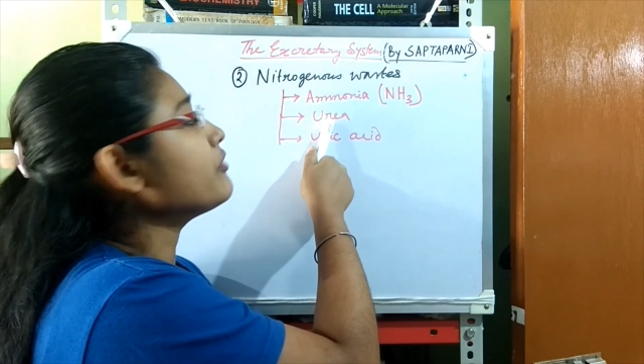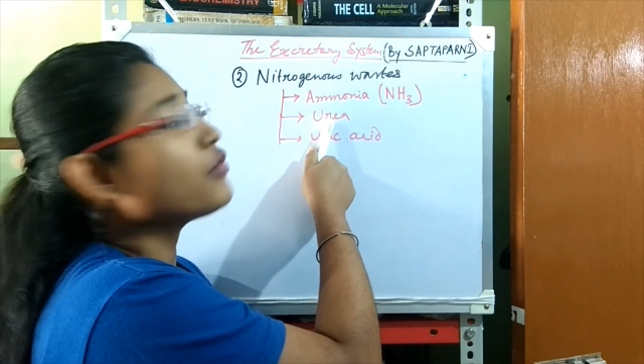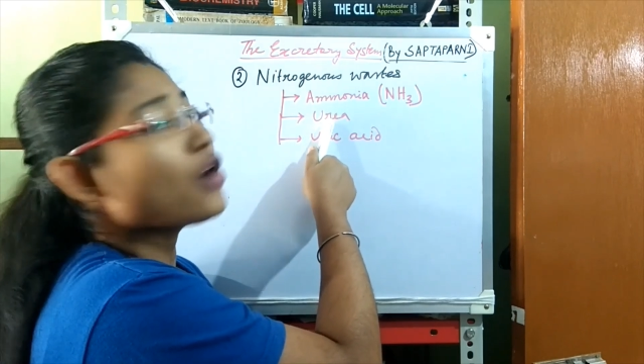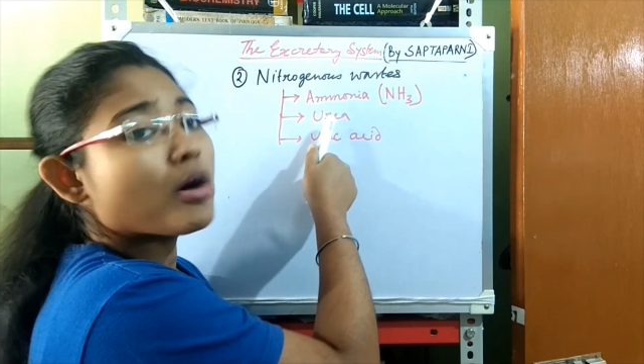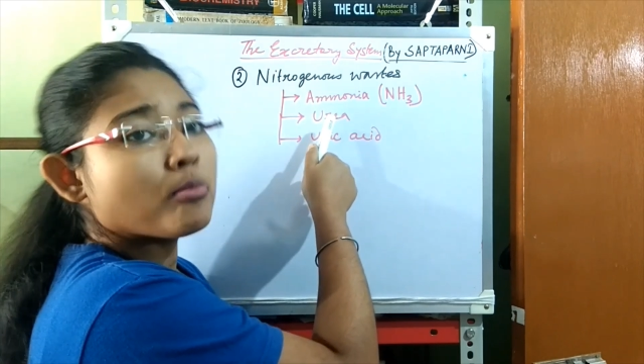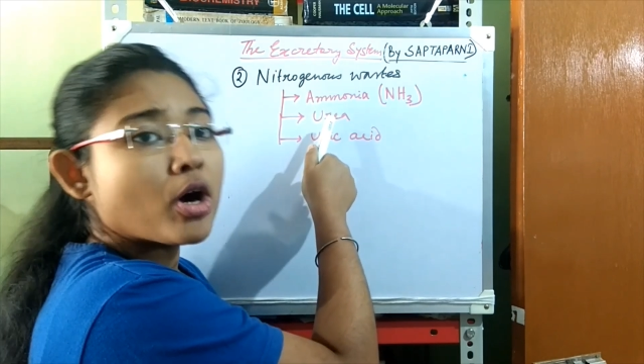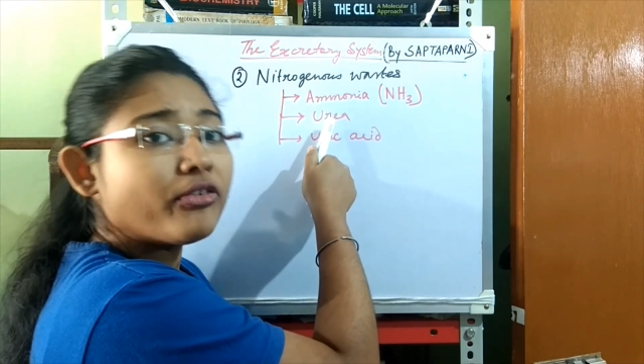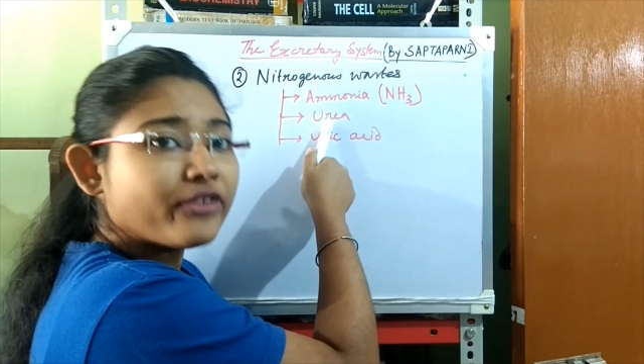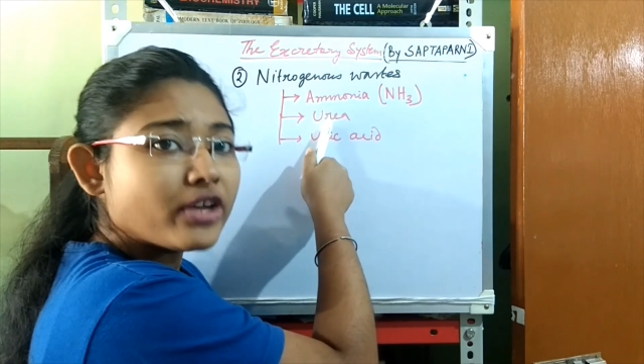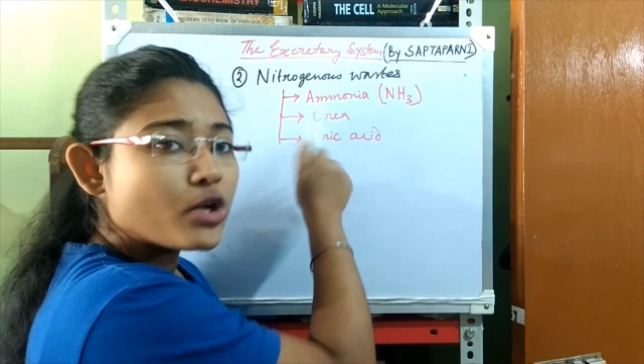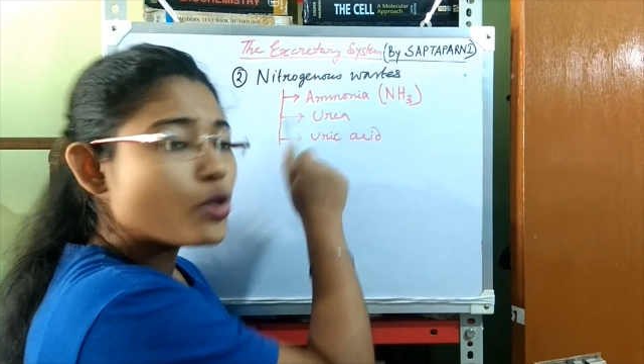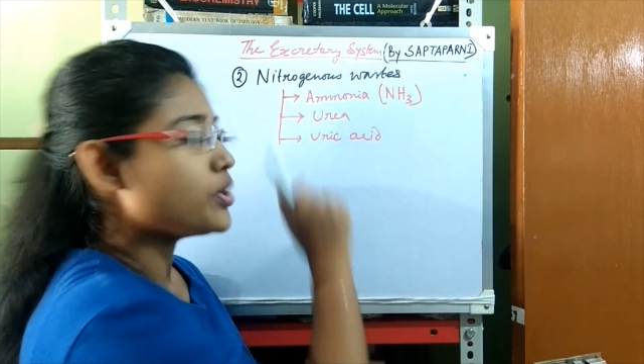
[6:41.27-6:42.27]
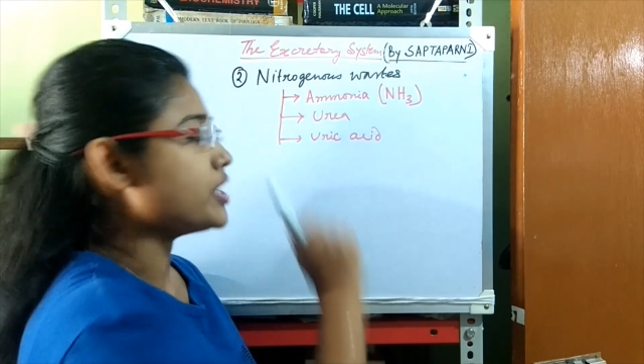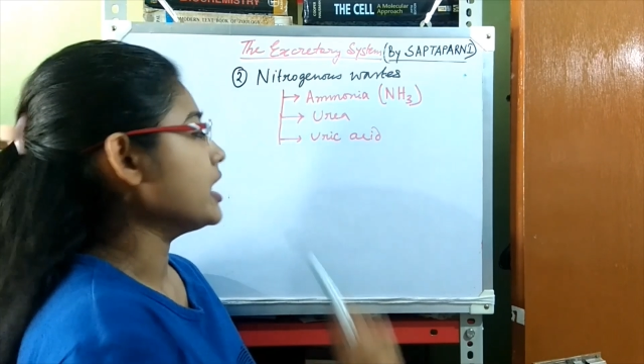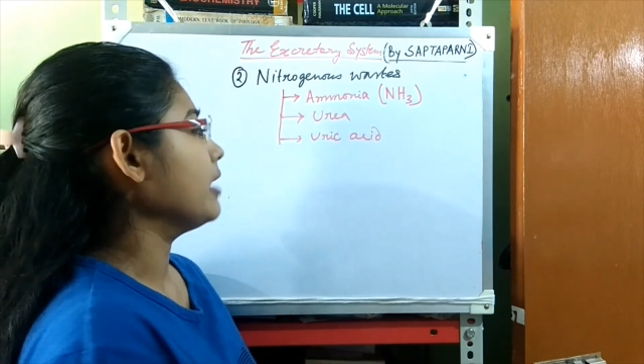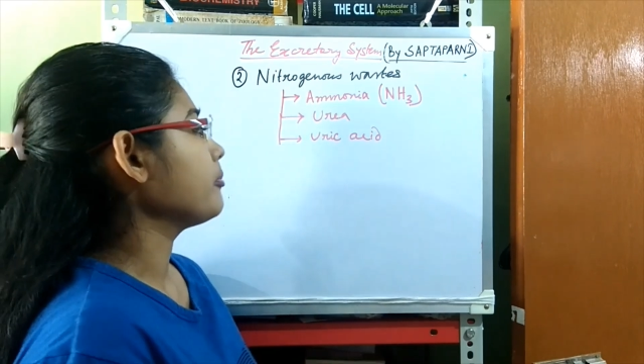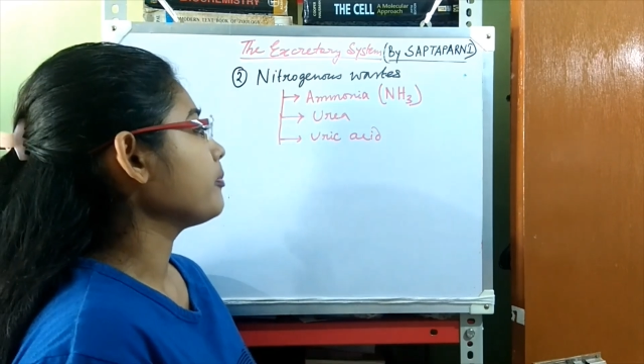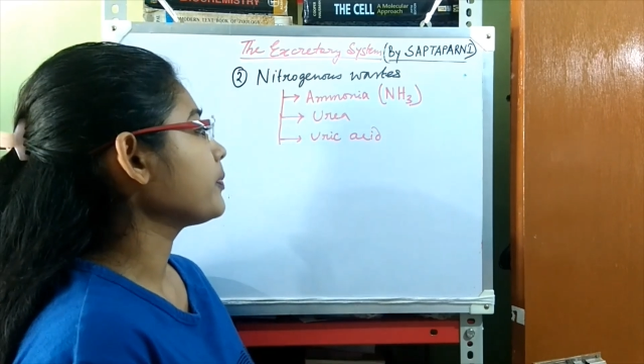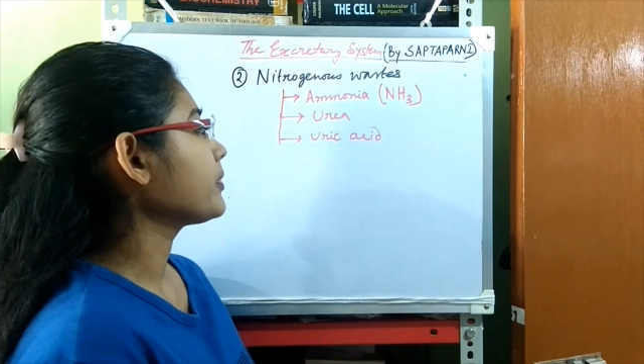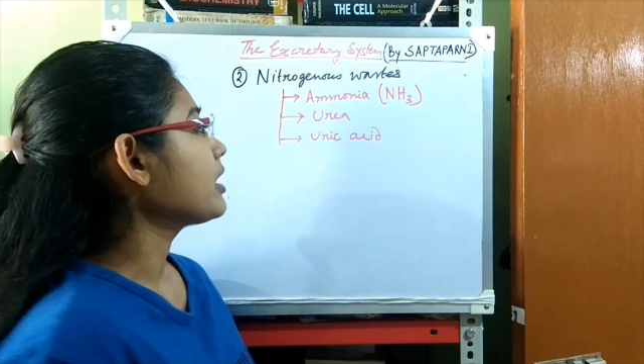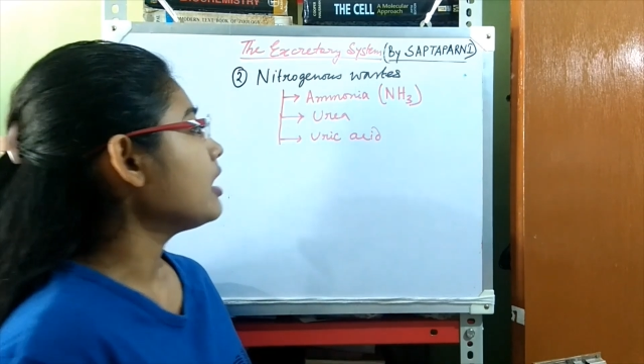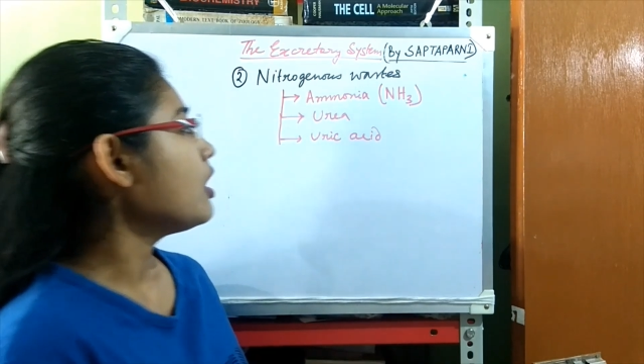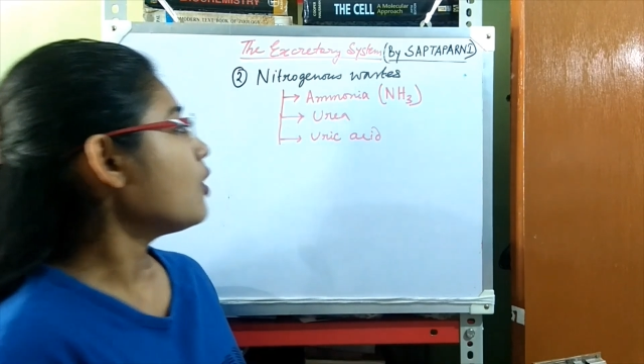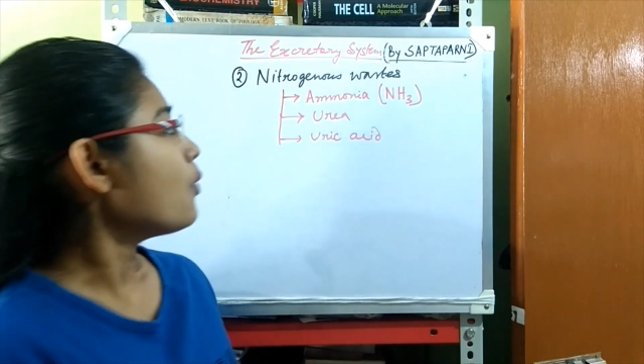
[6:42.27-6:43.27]
the form of urea,
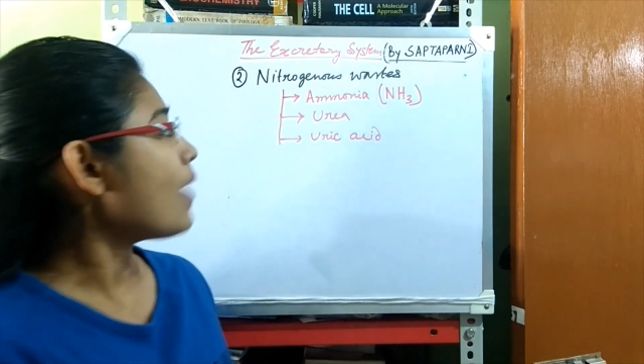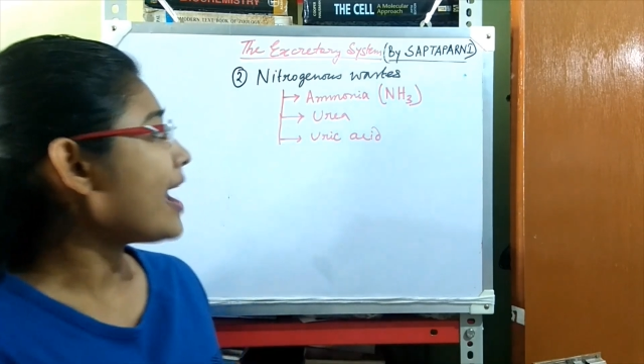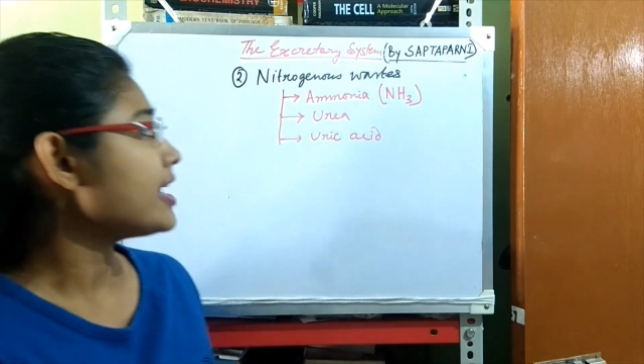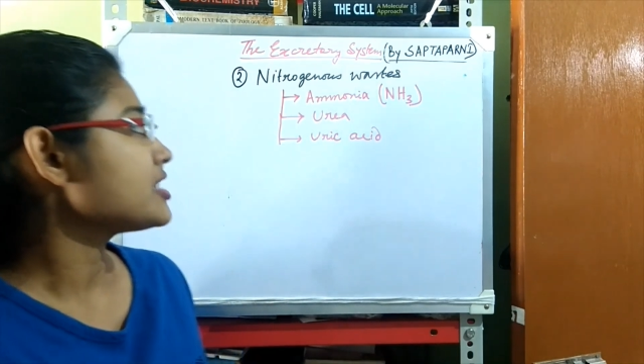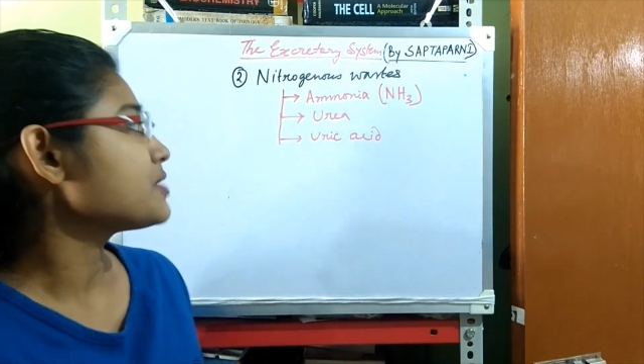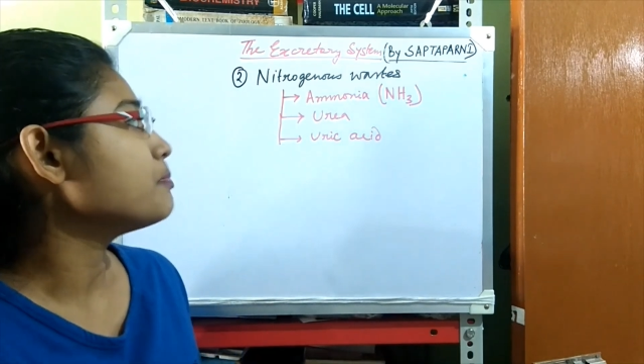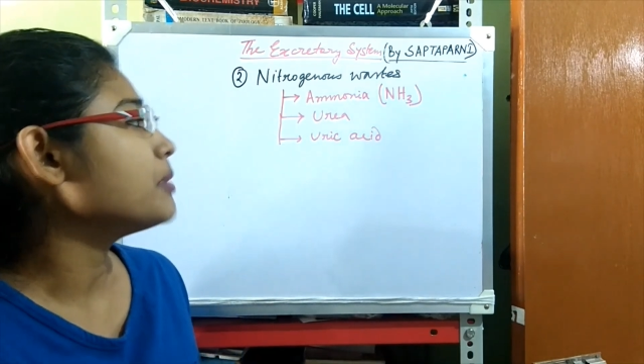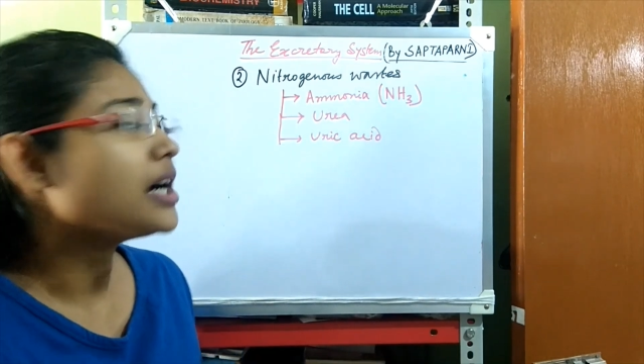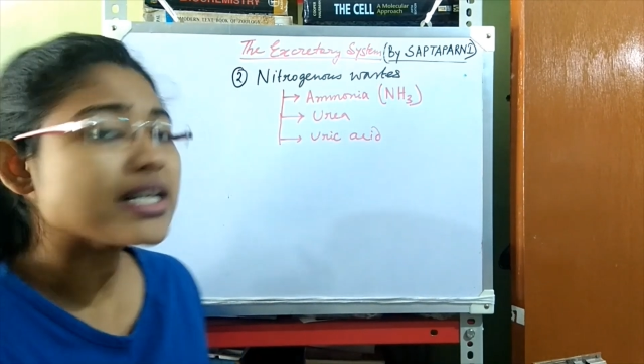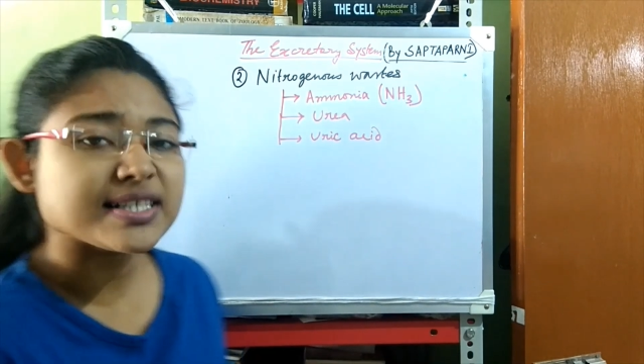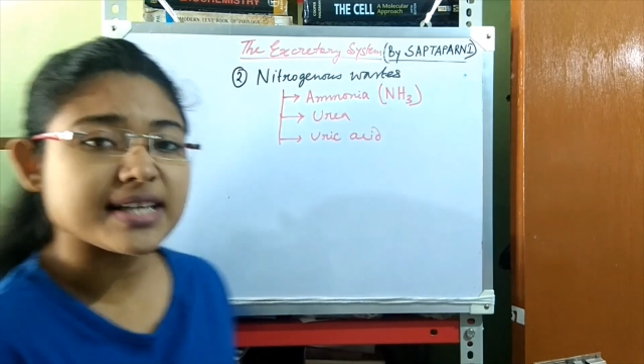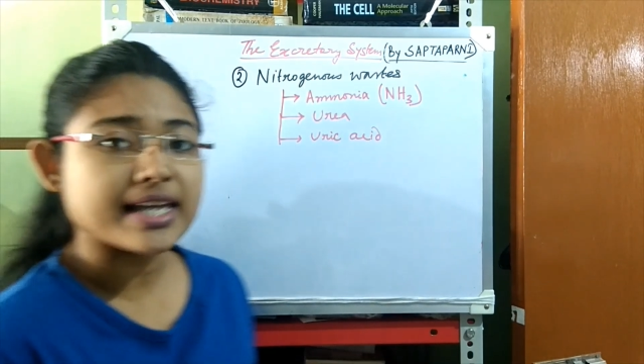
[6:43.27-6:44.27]
whereas birds